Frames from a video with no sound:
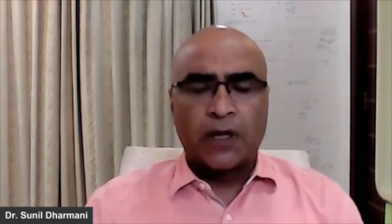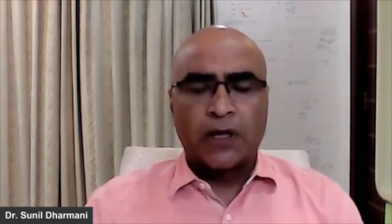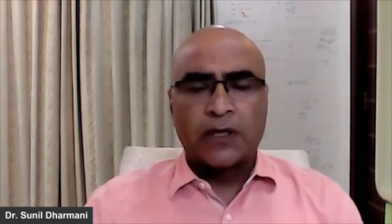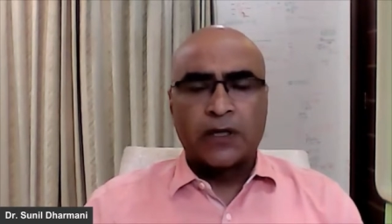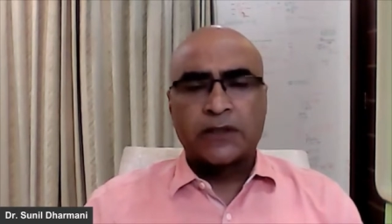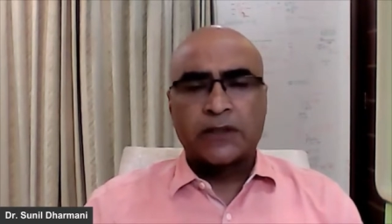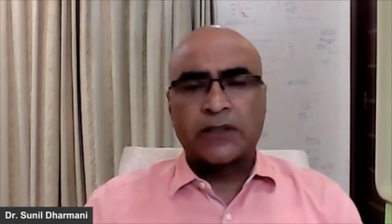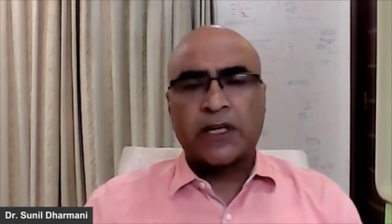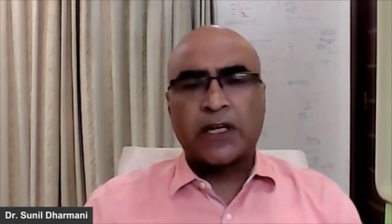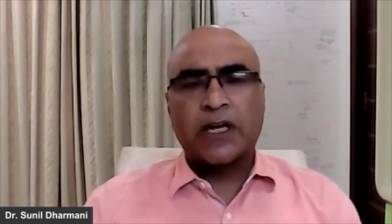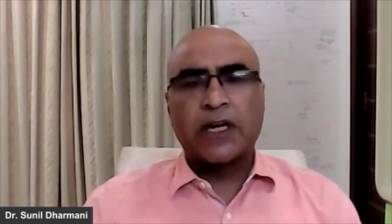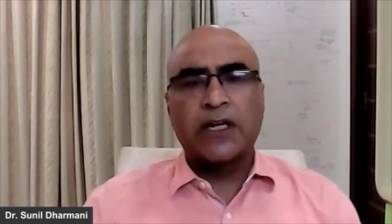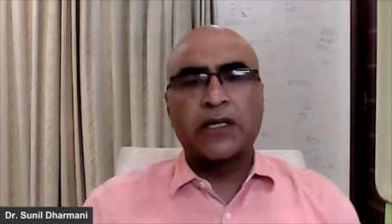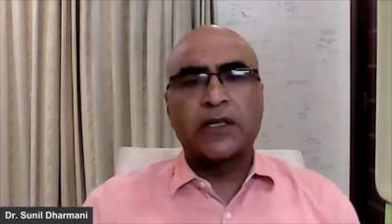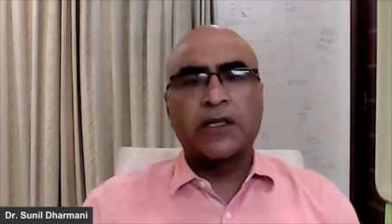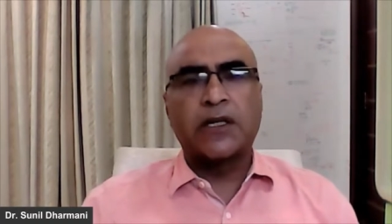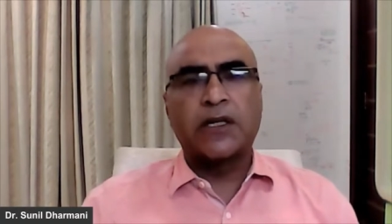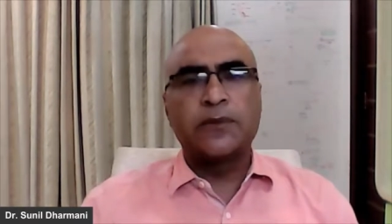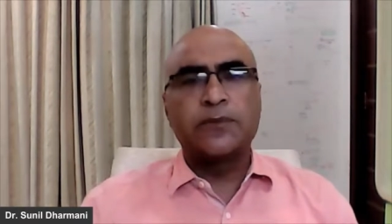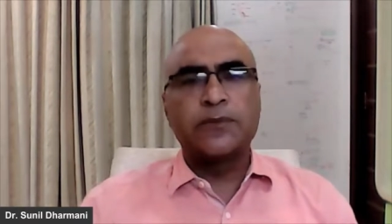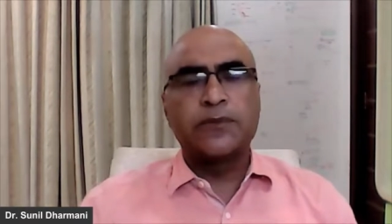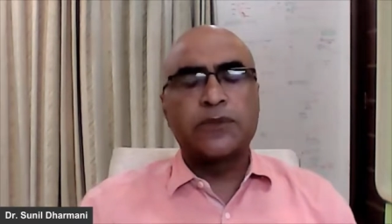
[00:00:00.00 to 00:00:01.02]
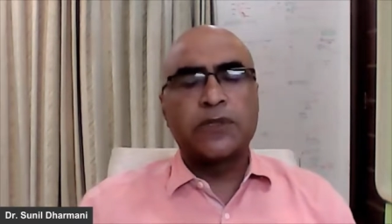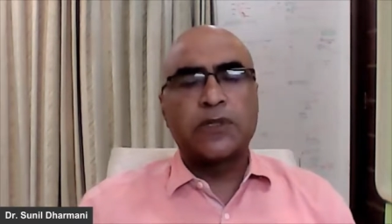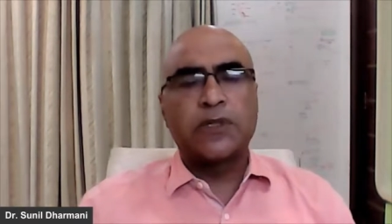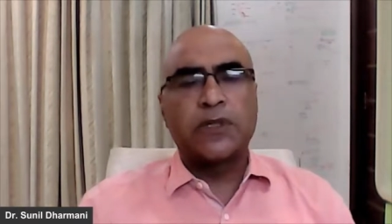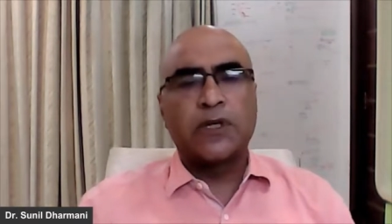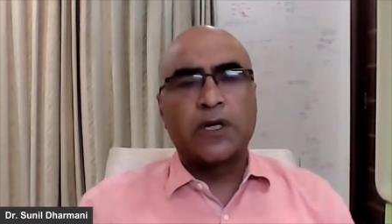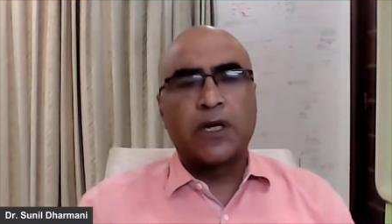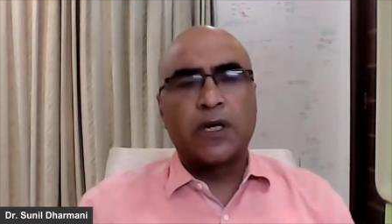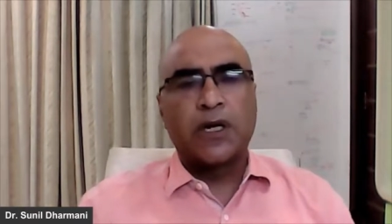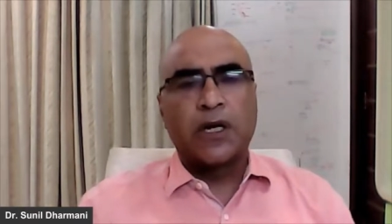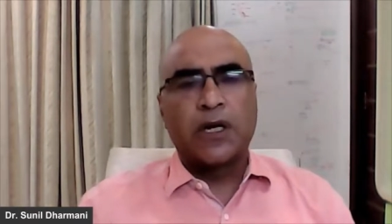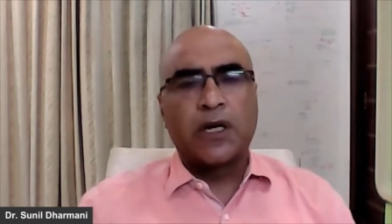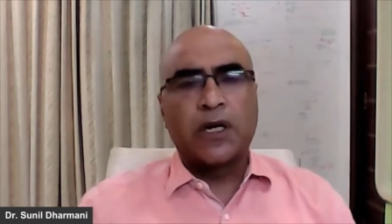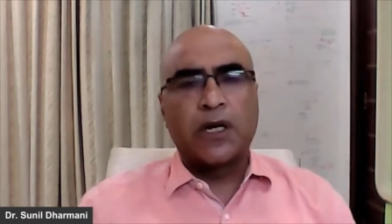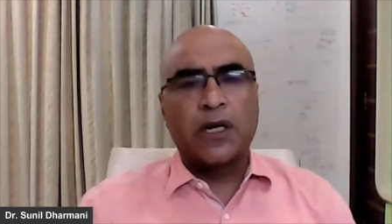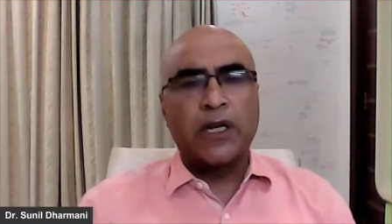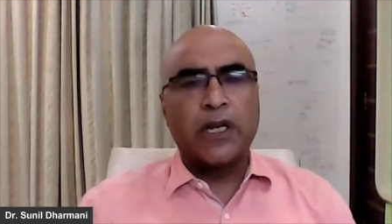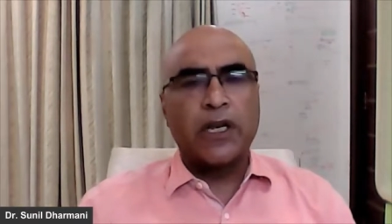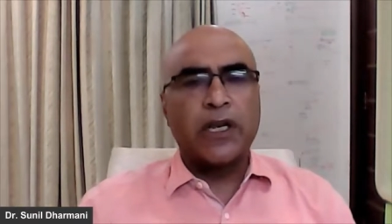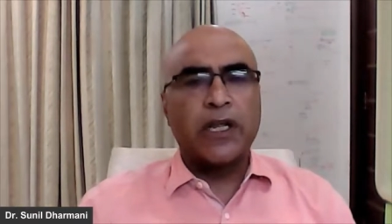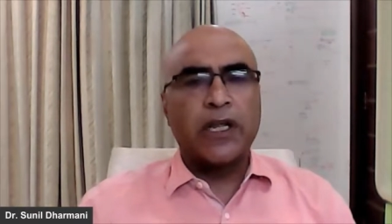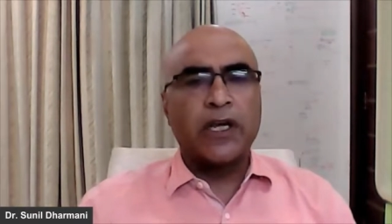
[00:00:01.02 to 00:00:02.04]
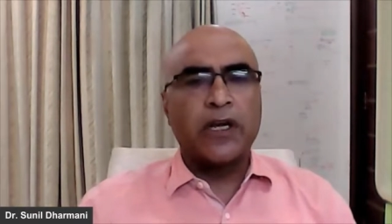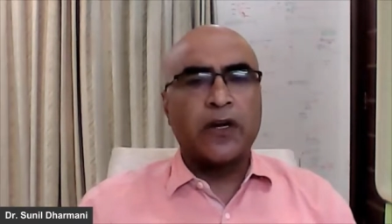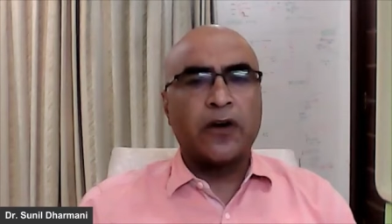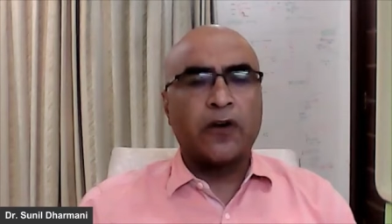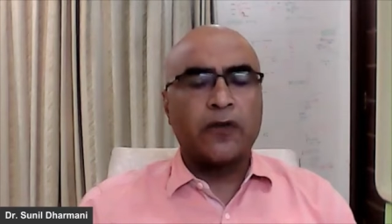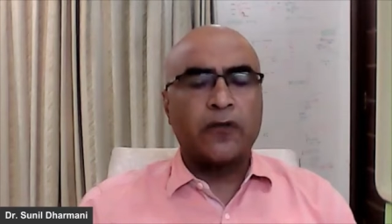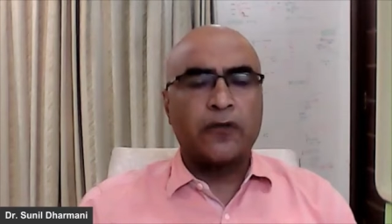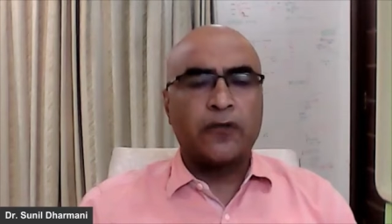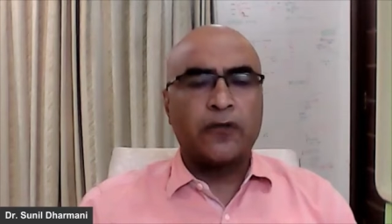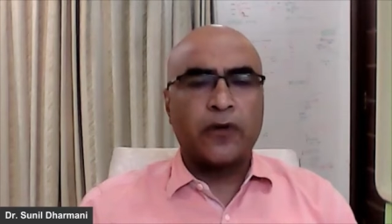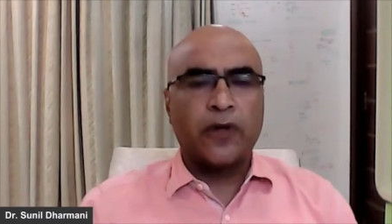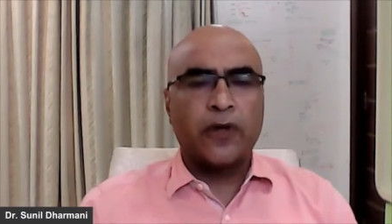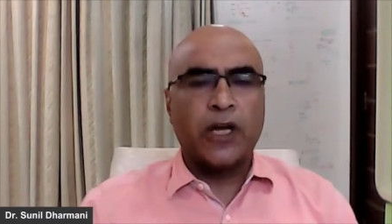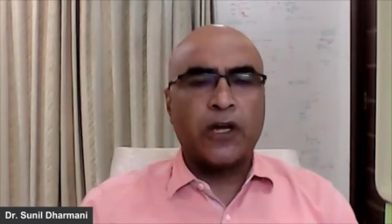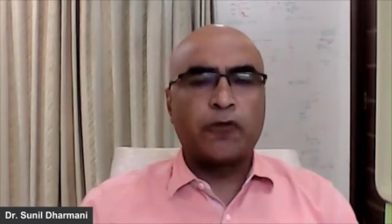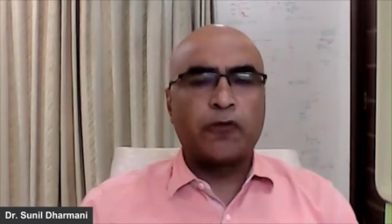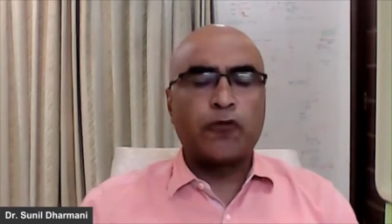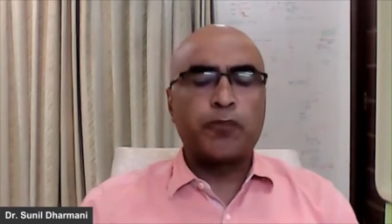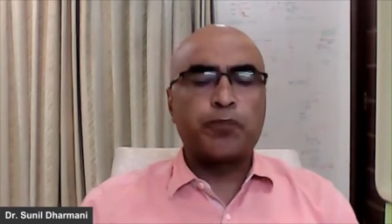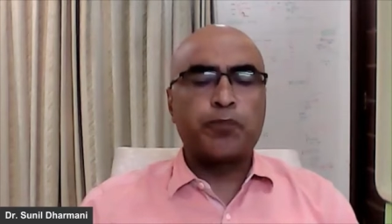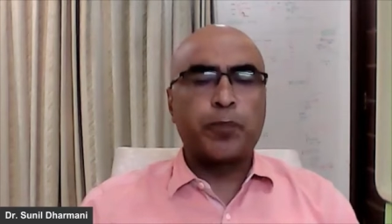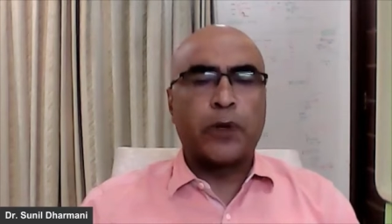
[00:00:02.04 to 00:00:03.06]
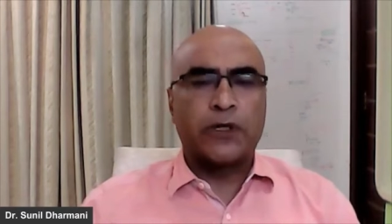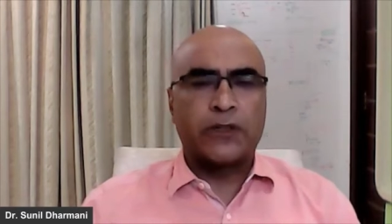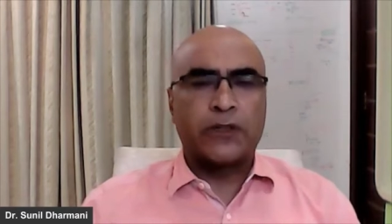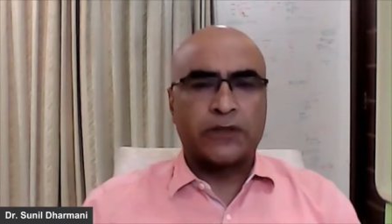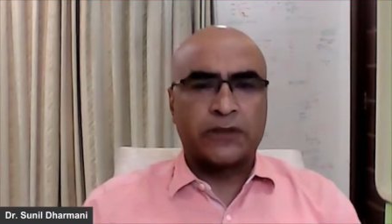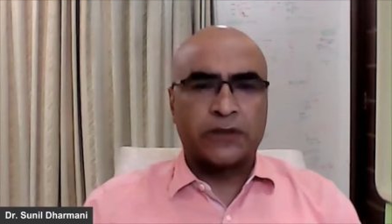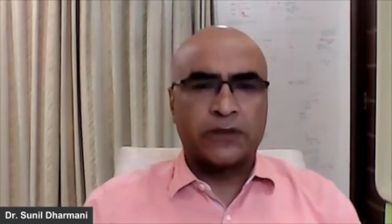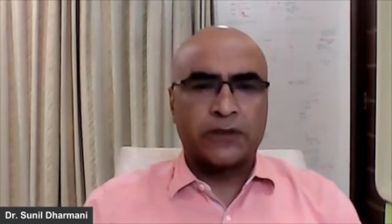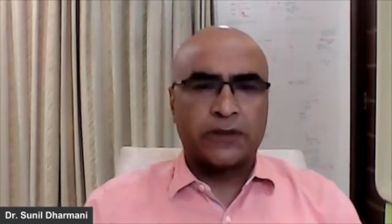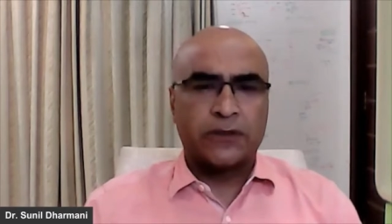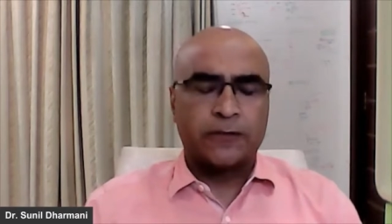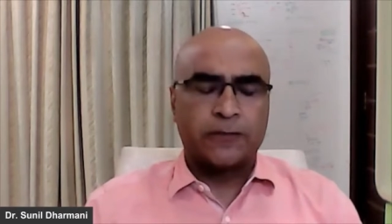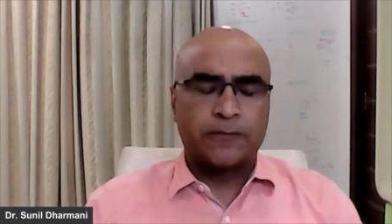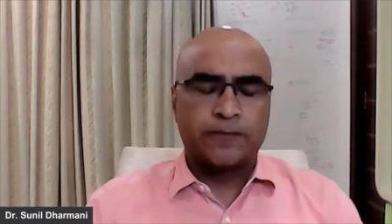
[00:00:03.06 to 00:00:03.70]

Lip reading: Second comes cleaning of equipments.